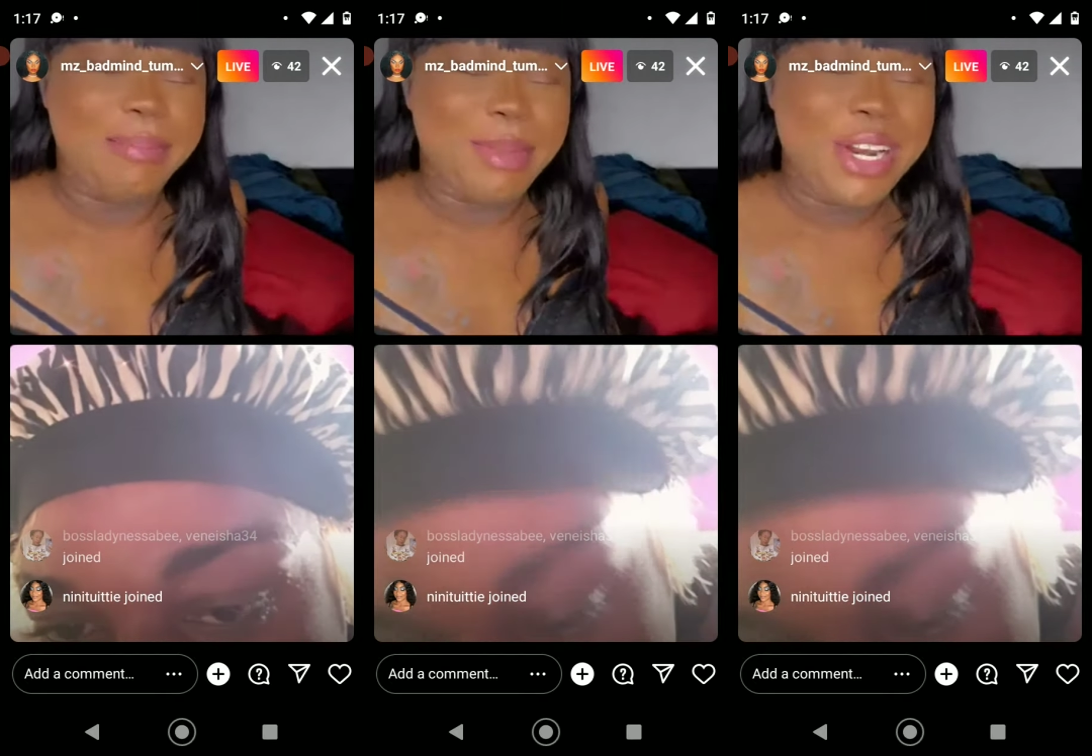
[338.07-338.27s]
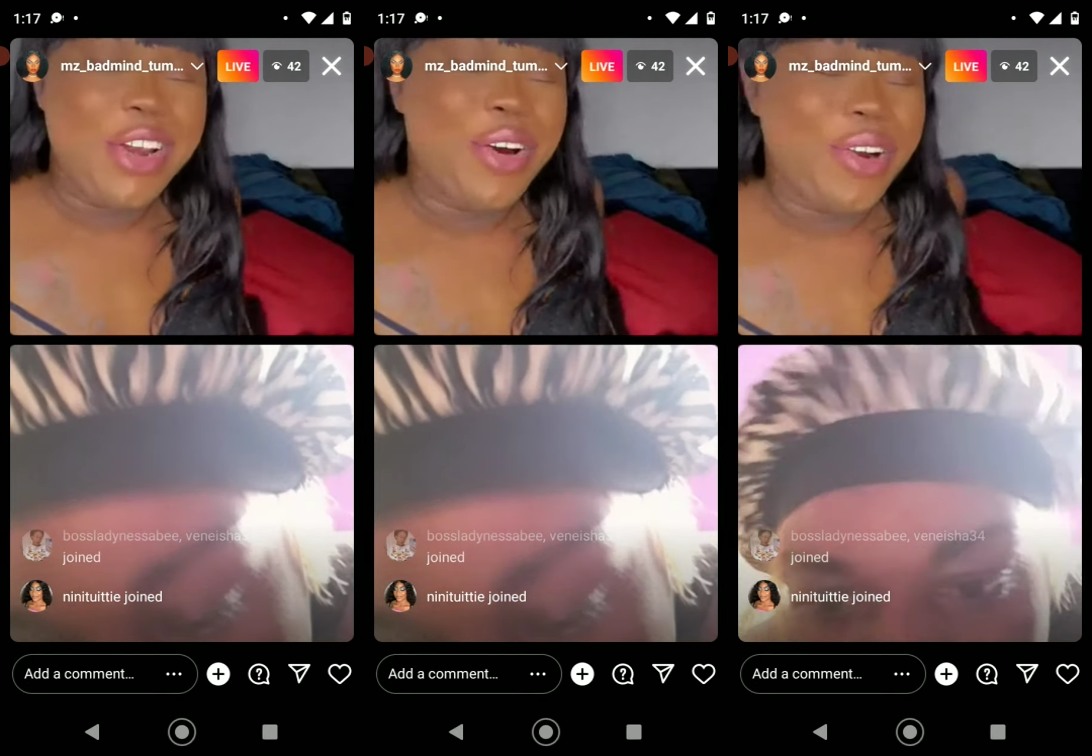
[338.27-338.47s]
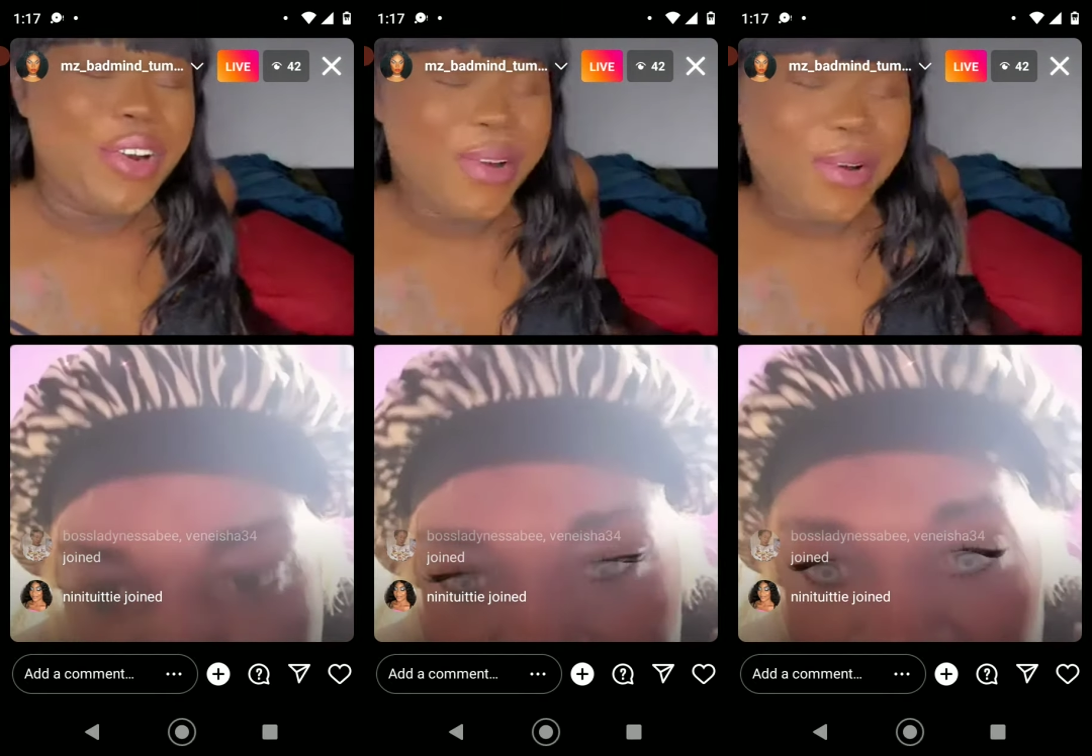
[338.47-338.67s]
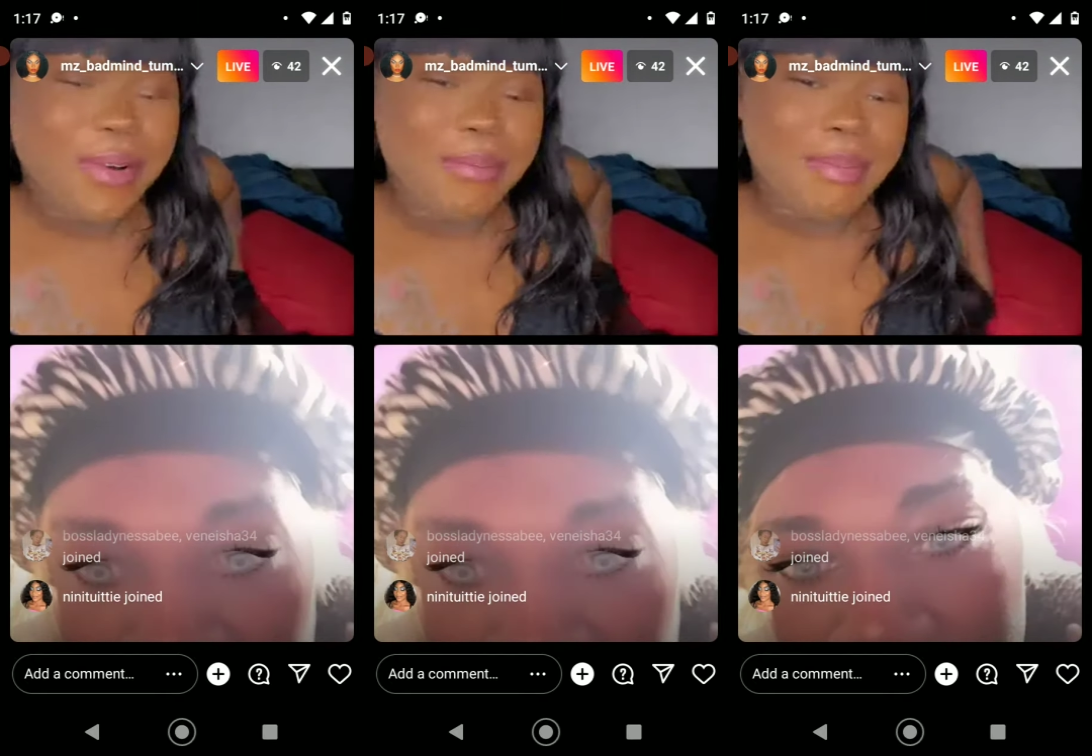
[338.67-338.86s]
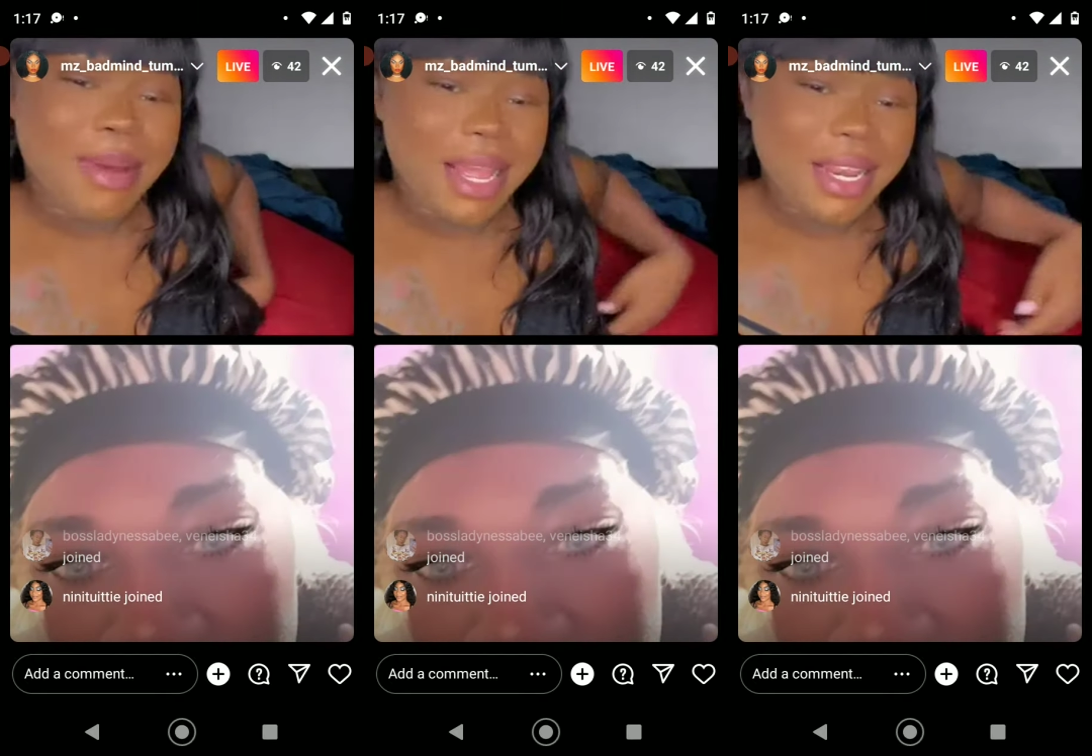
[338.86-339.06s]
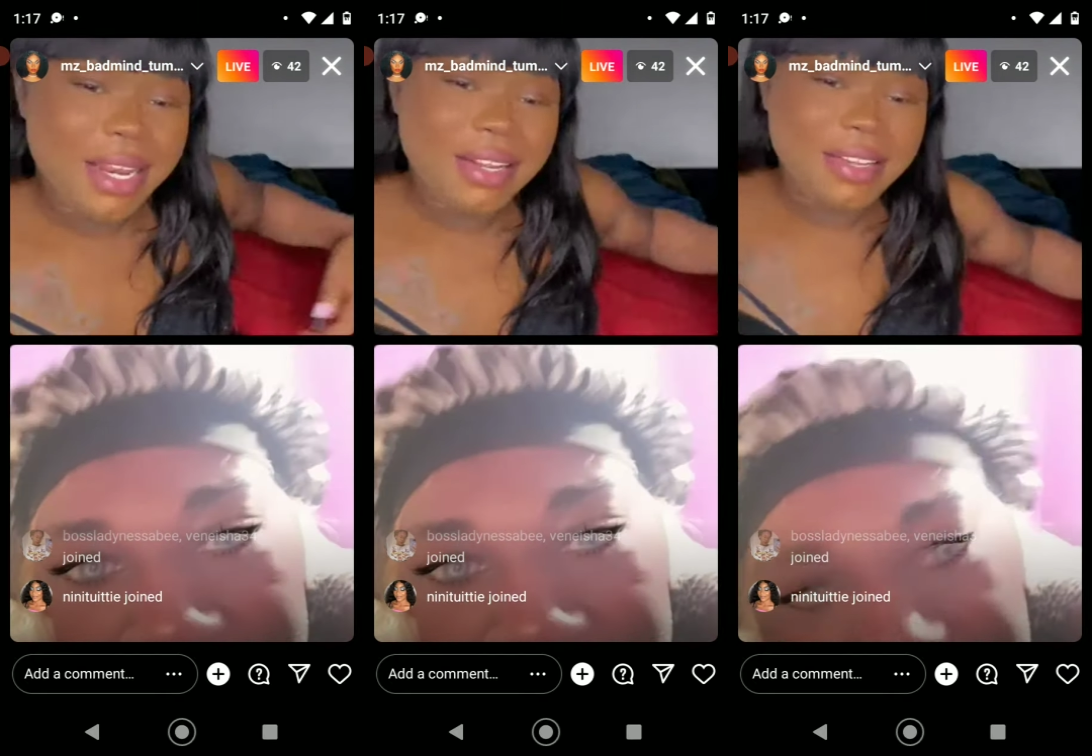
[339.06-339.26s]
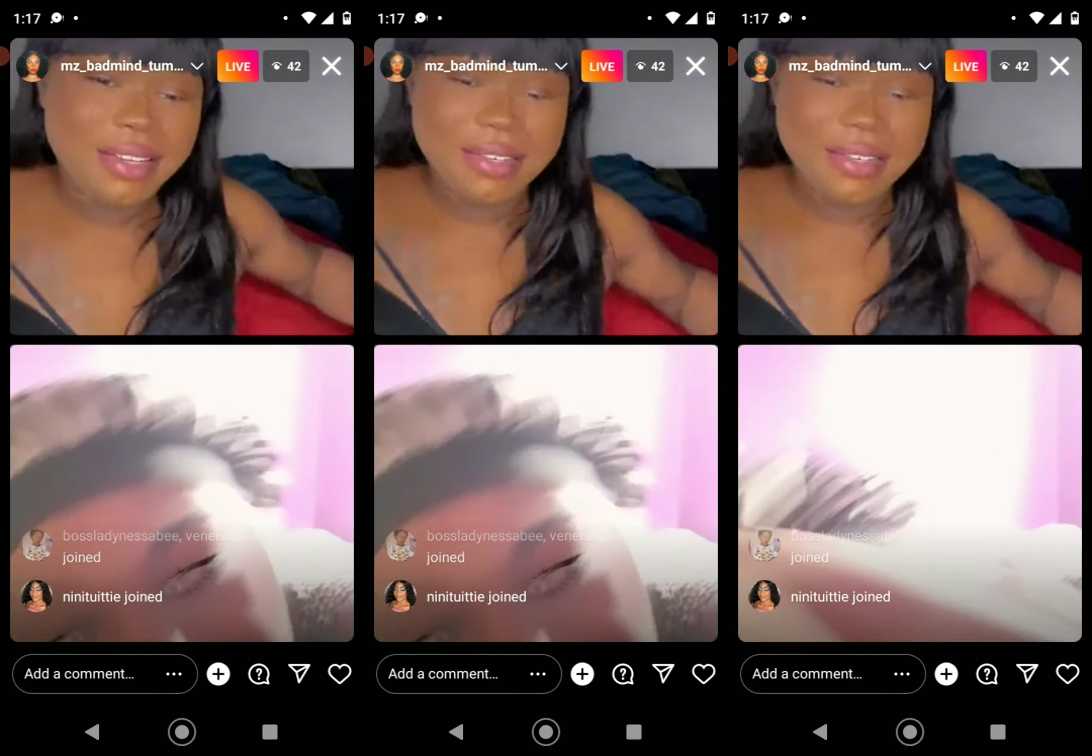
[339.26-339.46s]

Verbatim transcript: Dang, a two clients.